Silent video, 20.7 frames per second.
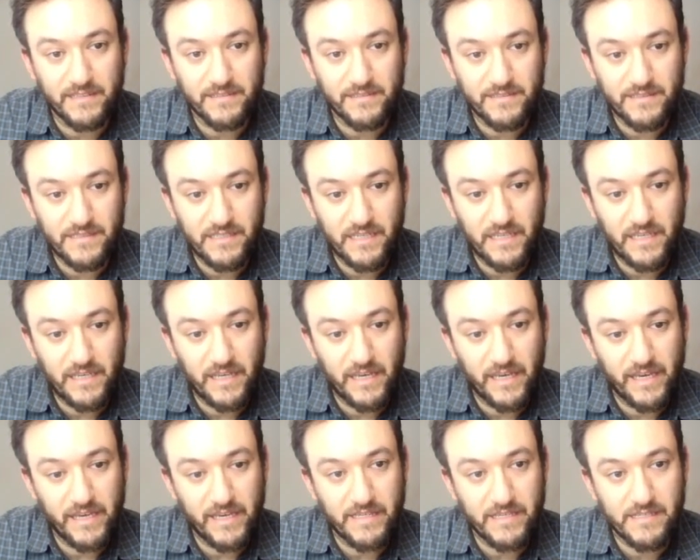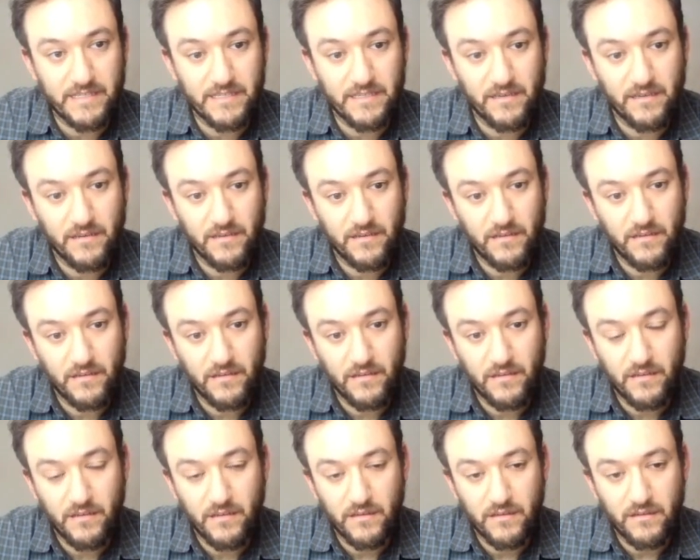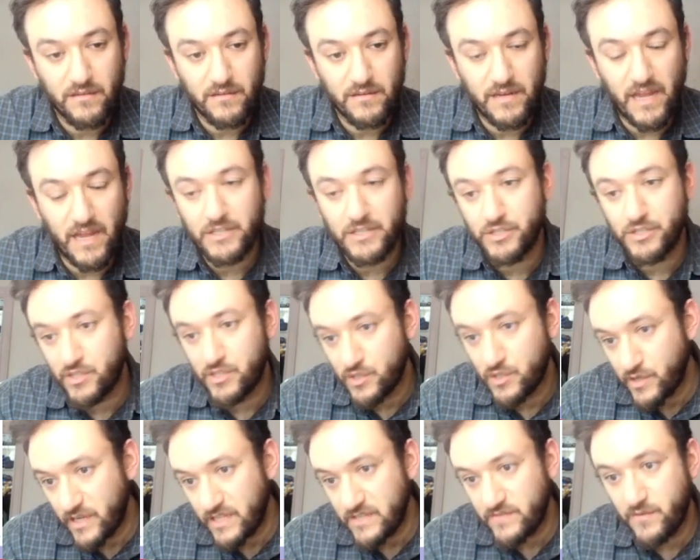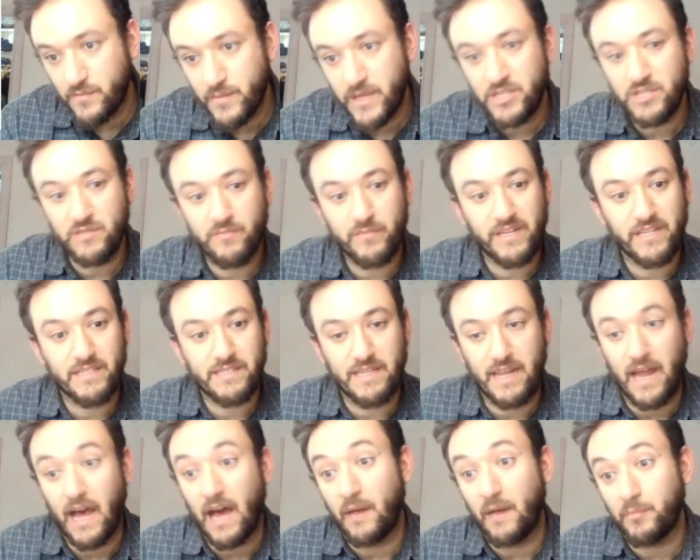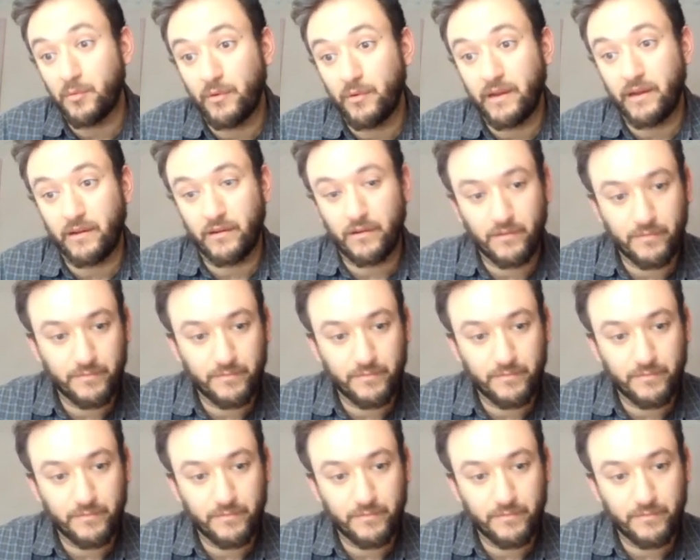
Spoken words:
T is not just a transformation, but it's an operator.